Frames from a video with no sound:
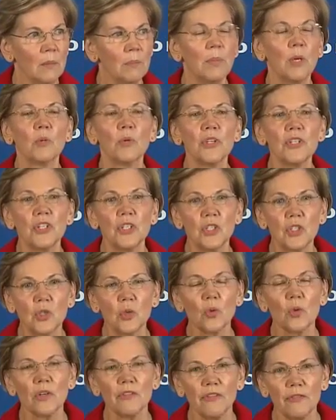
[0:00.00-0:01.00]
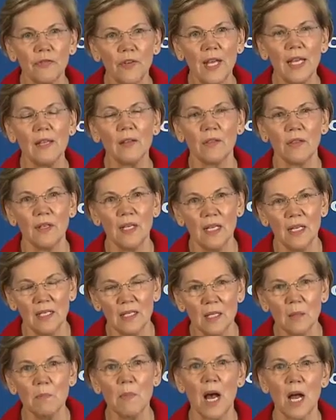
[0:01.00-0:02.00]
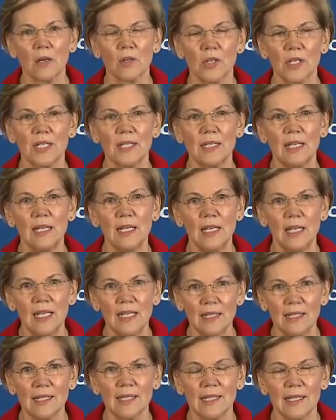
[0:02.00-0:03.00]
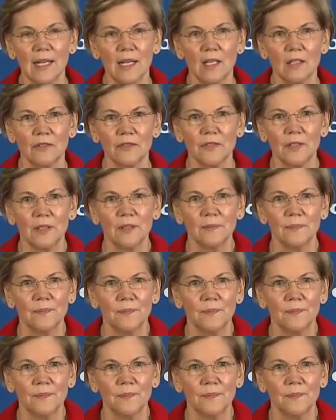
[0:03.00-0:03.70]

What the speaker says: but restore faith in democracy itself.